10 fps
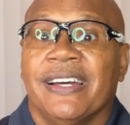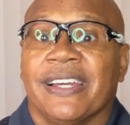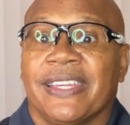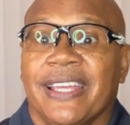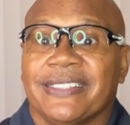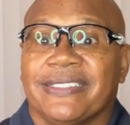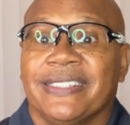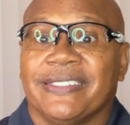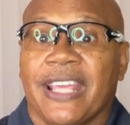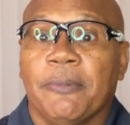against
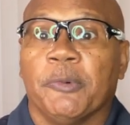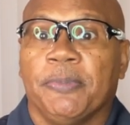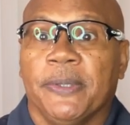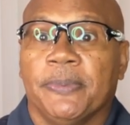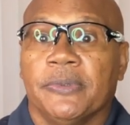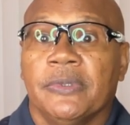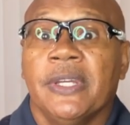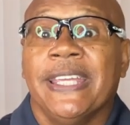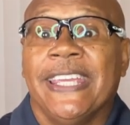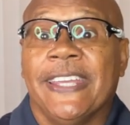disabled people
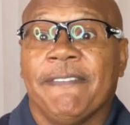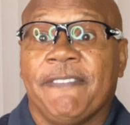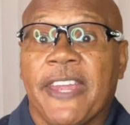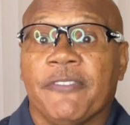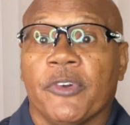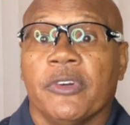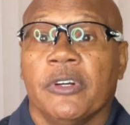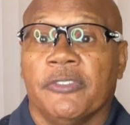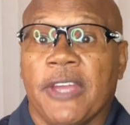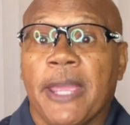in favor
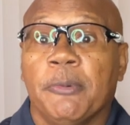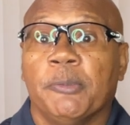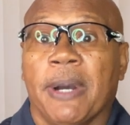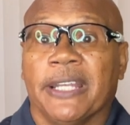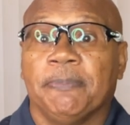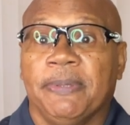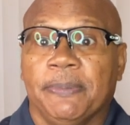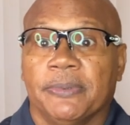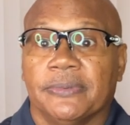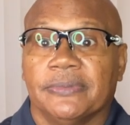of able bodied
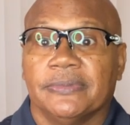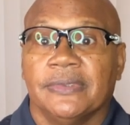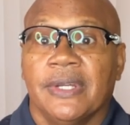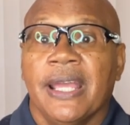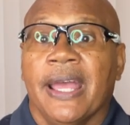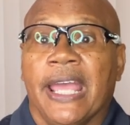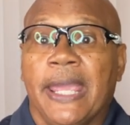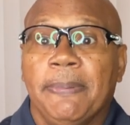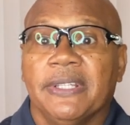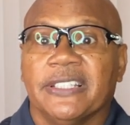people.
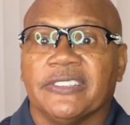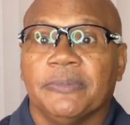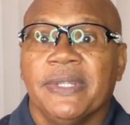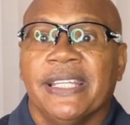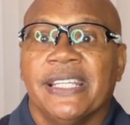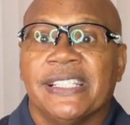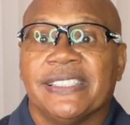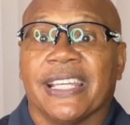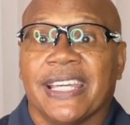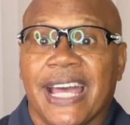Ableism is
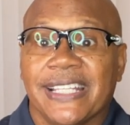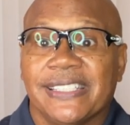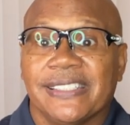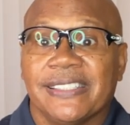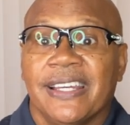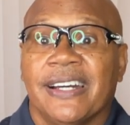the conscious,